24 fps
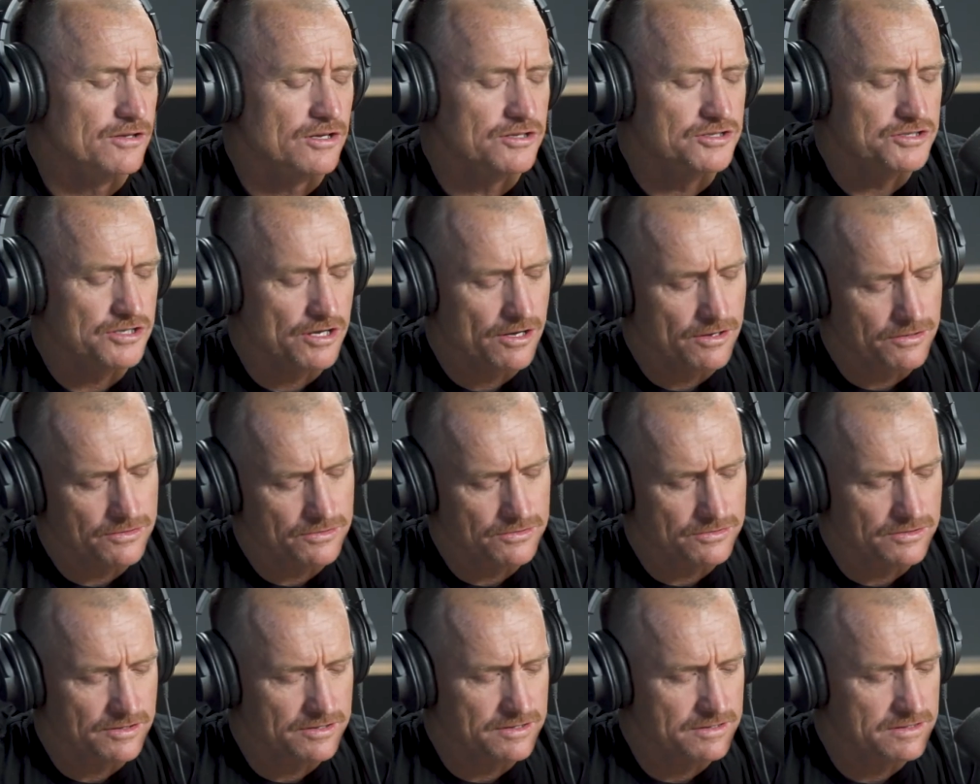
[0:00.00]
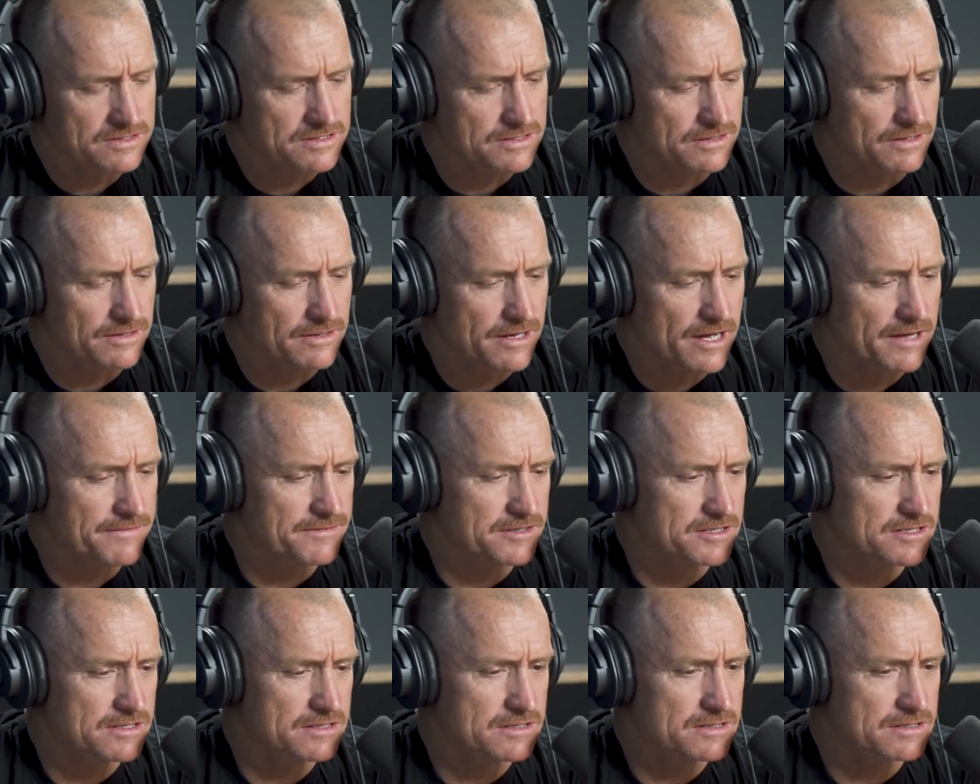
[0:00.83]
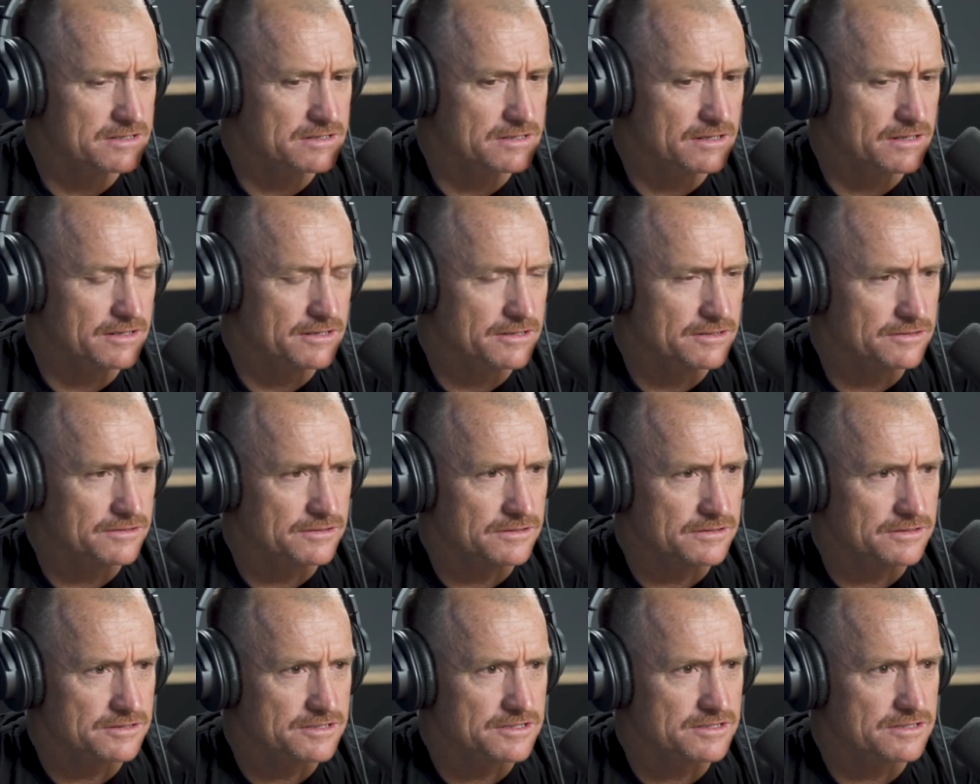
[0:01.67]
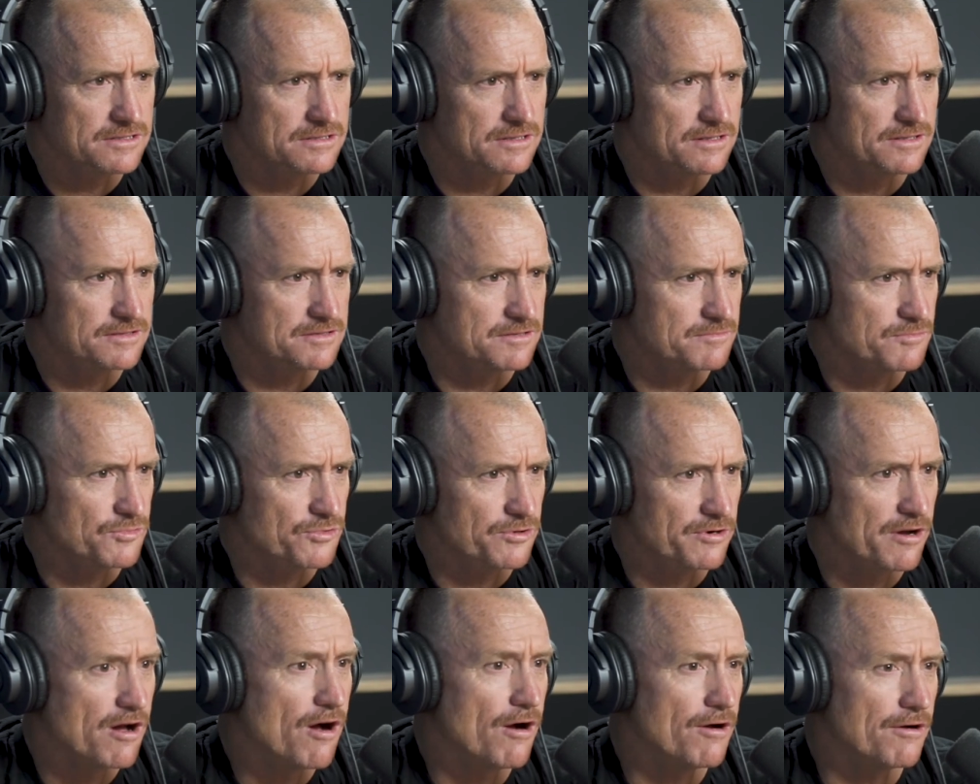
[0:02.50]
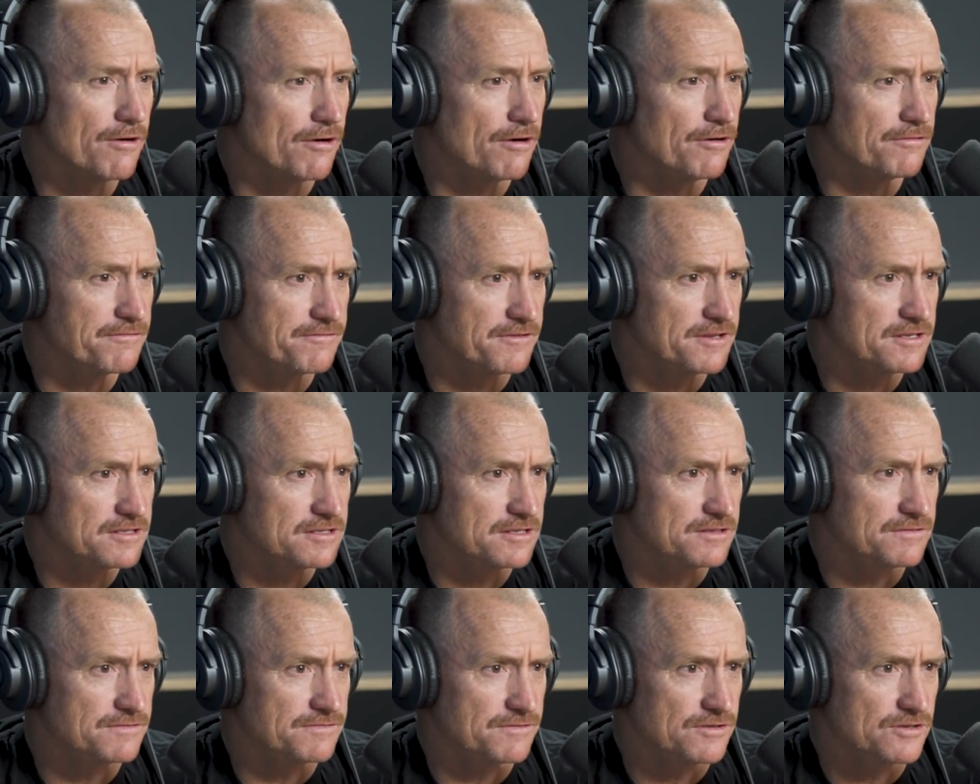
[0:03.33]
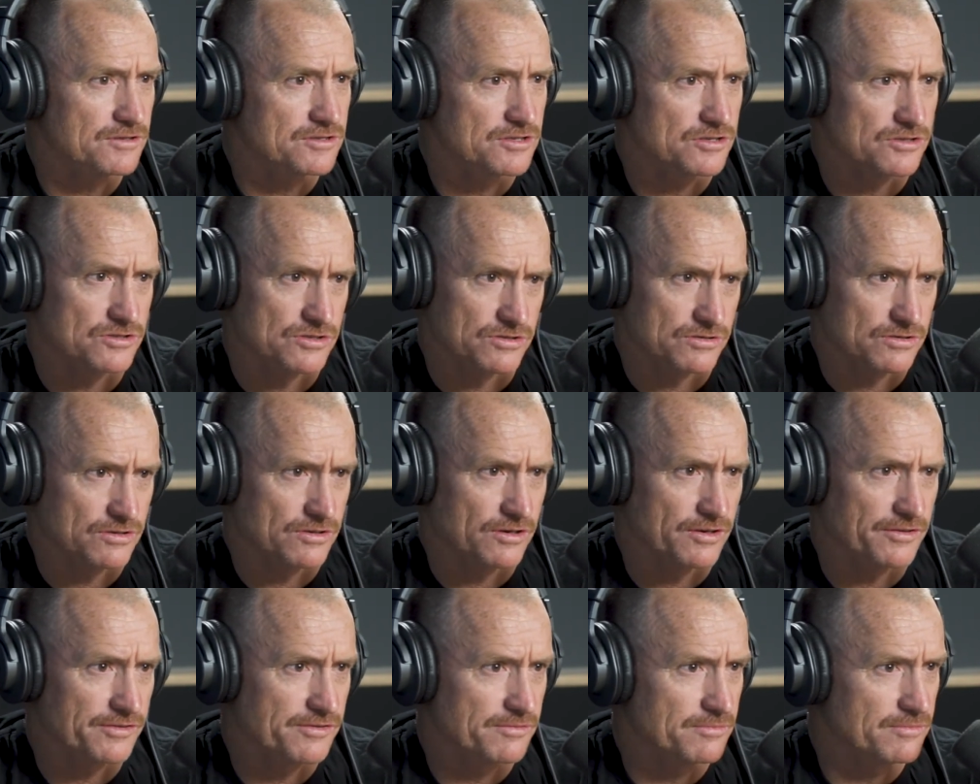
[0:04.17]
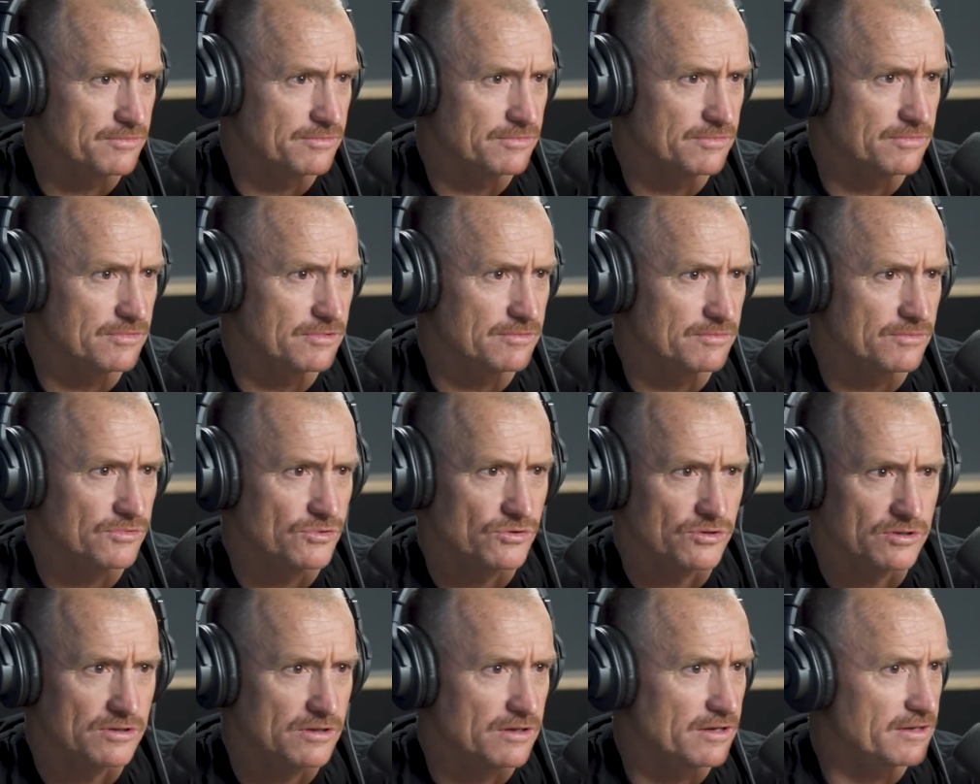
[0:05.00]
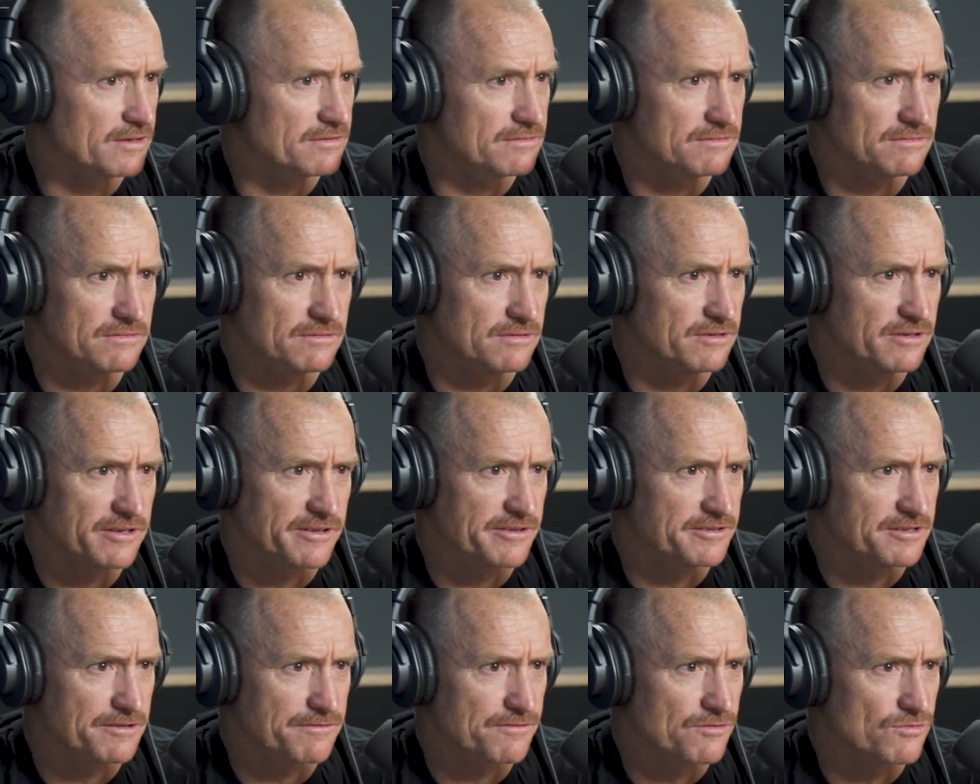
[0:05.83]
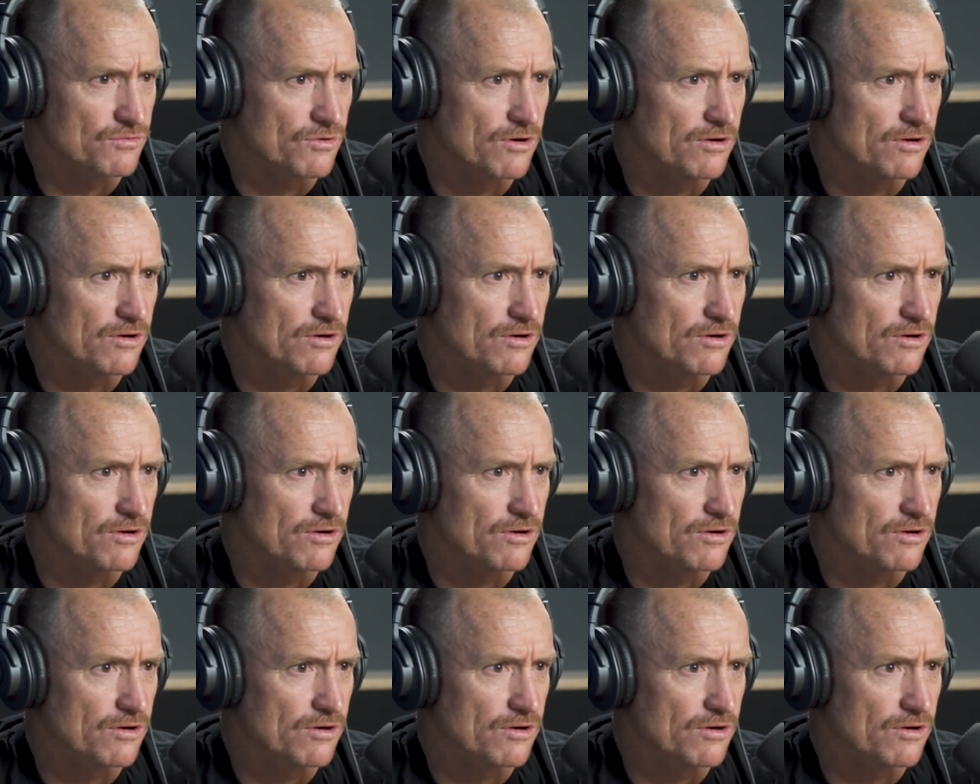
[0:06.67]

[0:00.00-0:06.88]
So a Navy SEAL is more offensive versus you guys are more like a different